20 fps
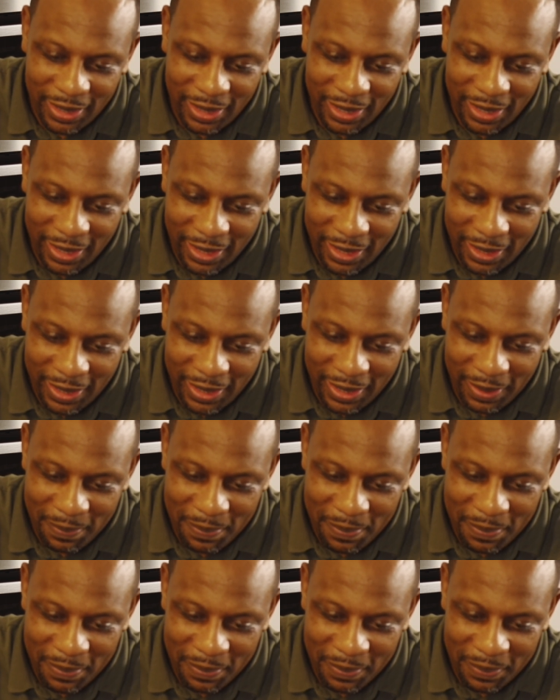
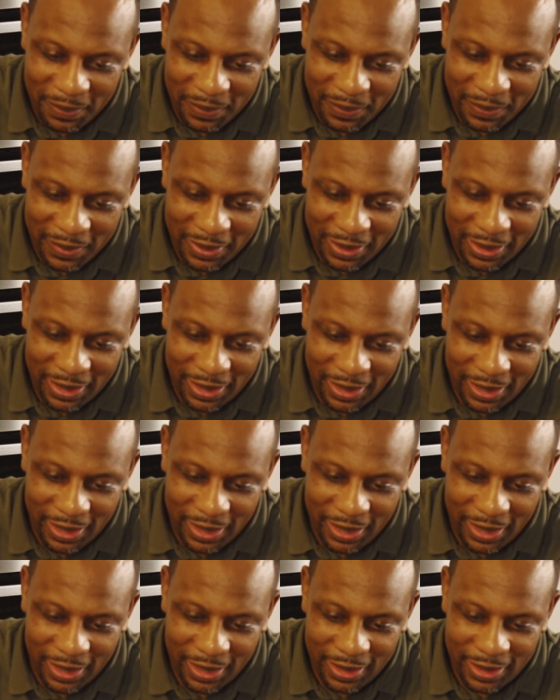um,
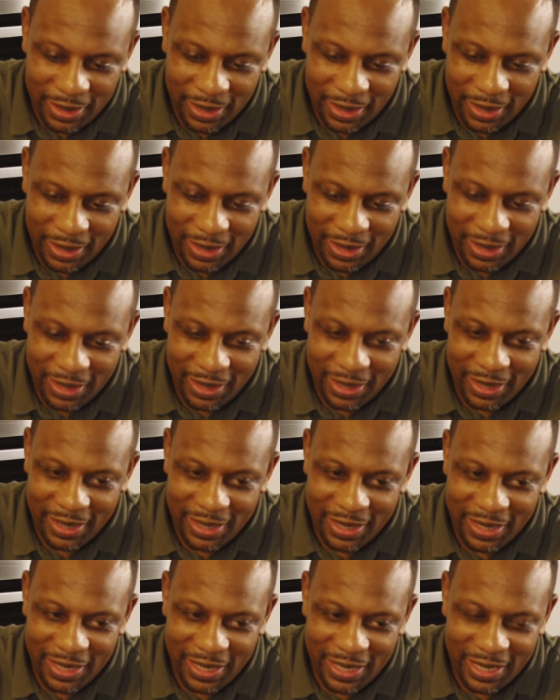I think
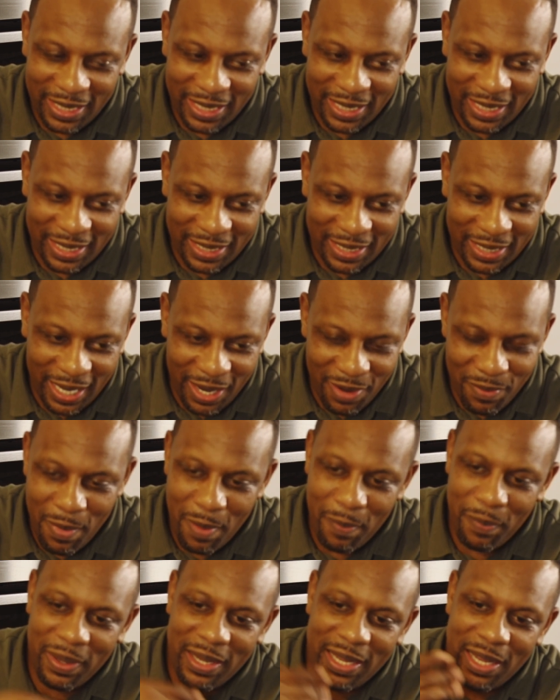I
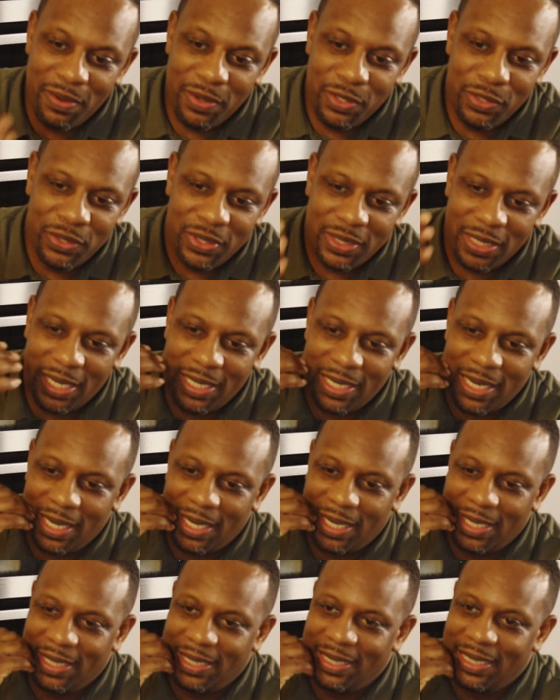remember hearing you say
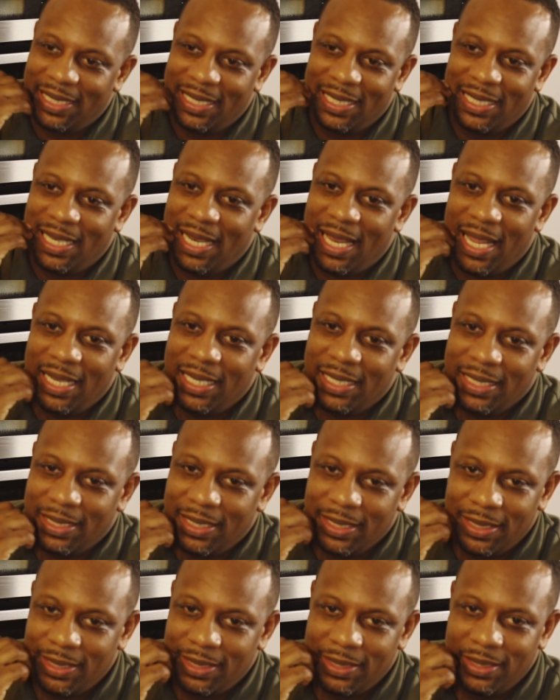that, like
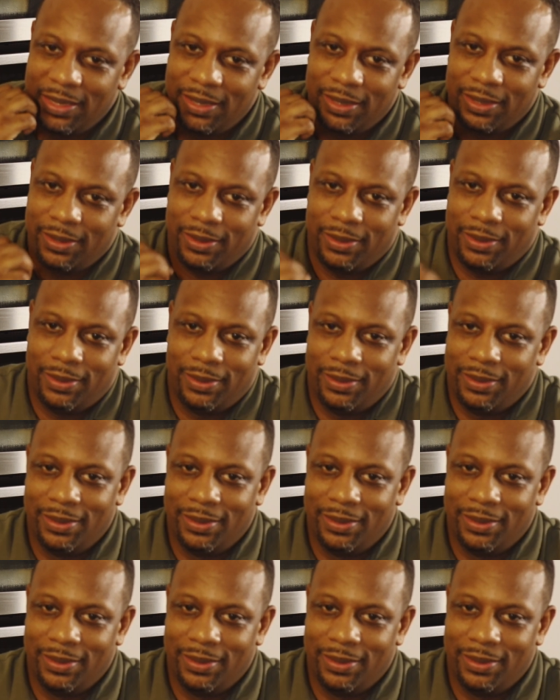this,